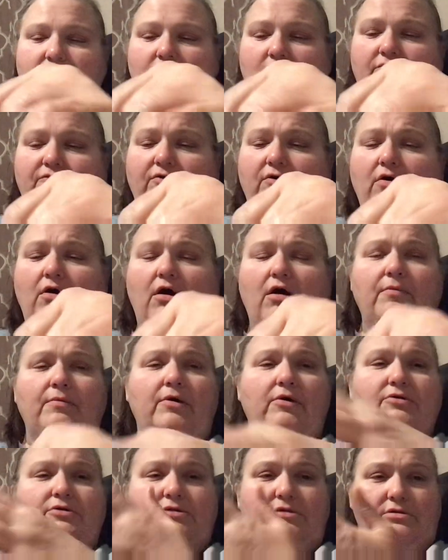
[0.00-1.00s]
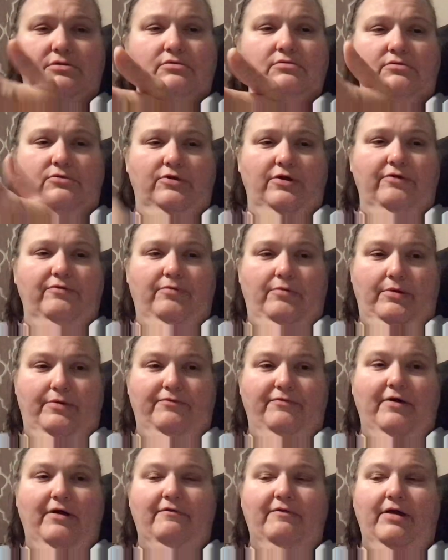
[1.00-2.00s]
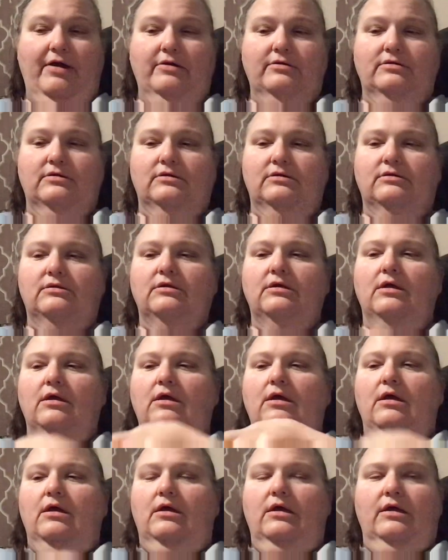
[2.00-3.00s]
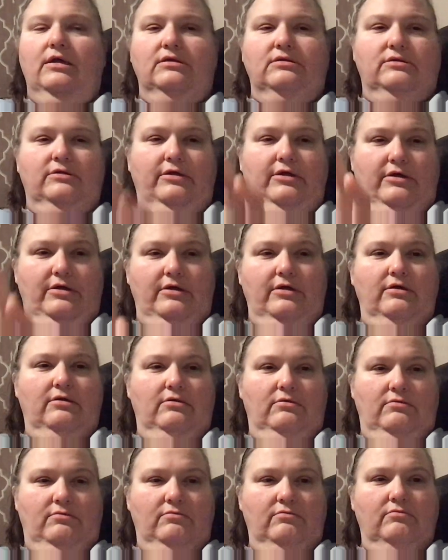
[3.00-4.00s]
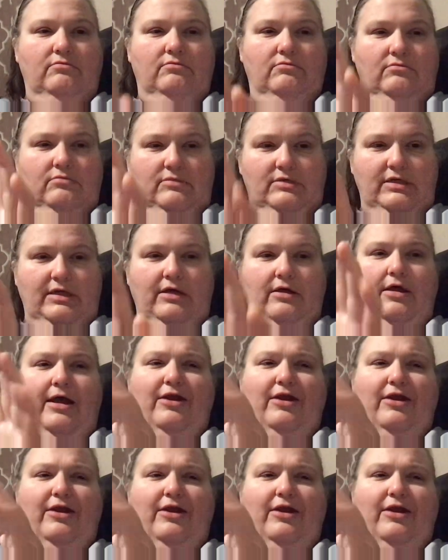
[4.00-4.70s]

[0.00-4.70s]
for almost 3.5 ounces is a good deal. I